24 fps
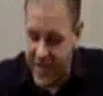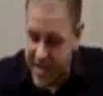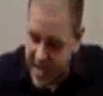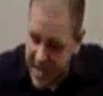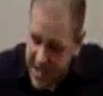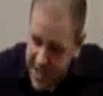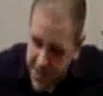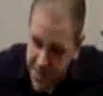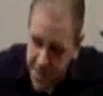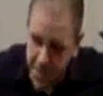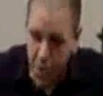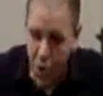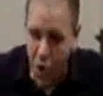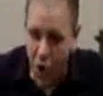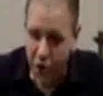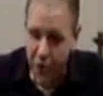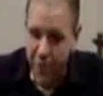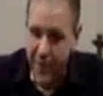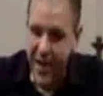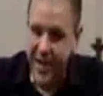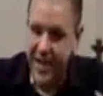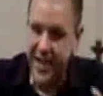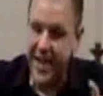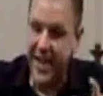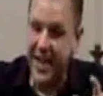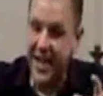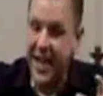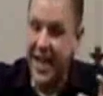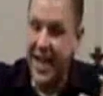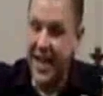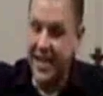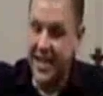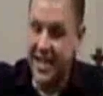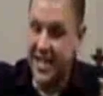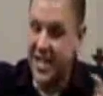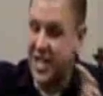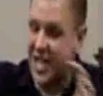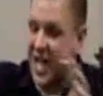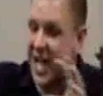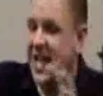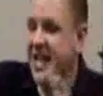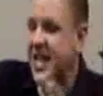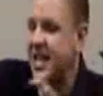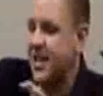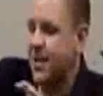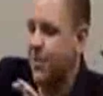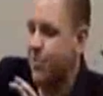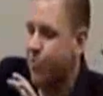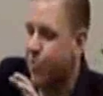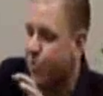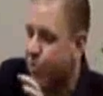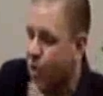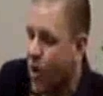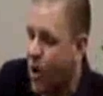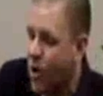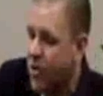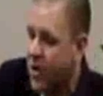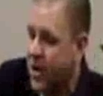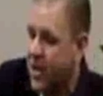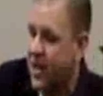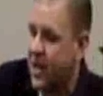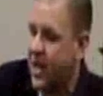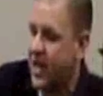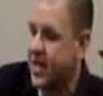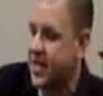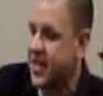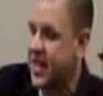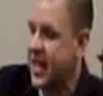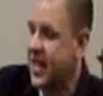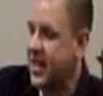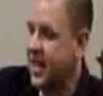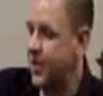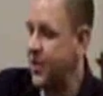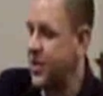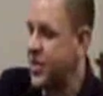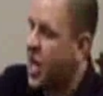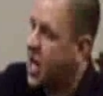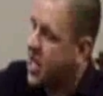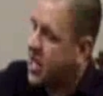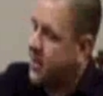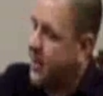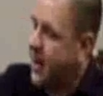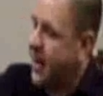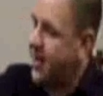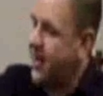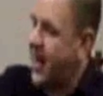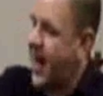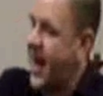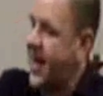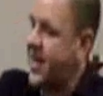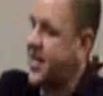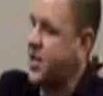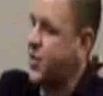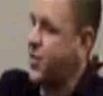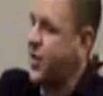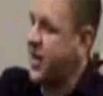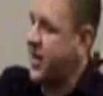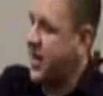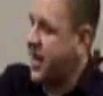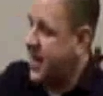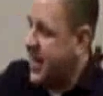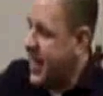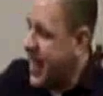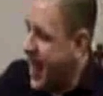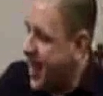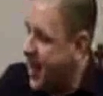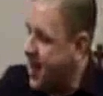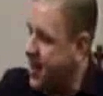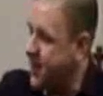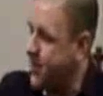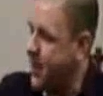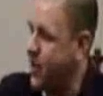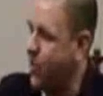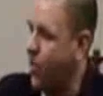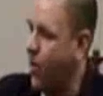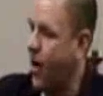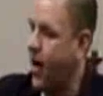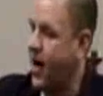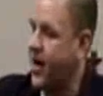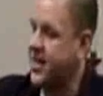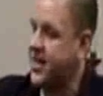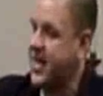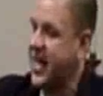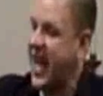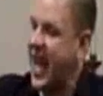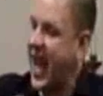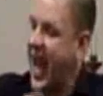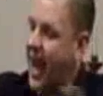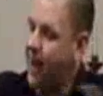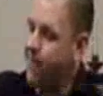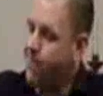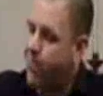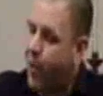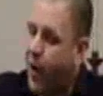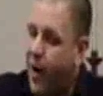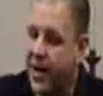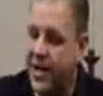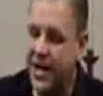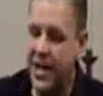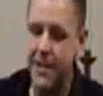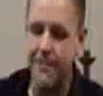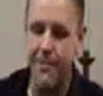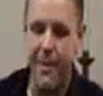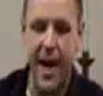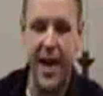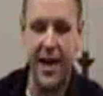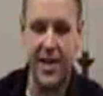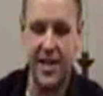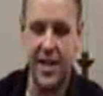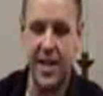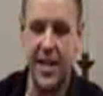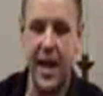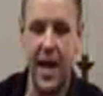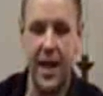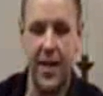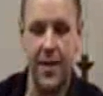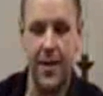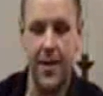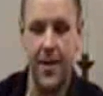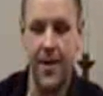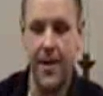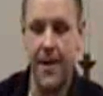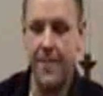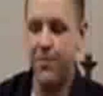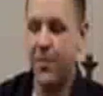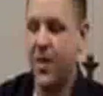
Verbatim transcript: It's this movement that, that's taking the brokenness that we talked about last week that the enemy wants and putting it back together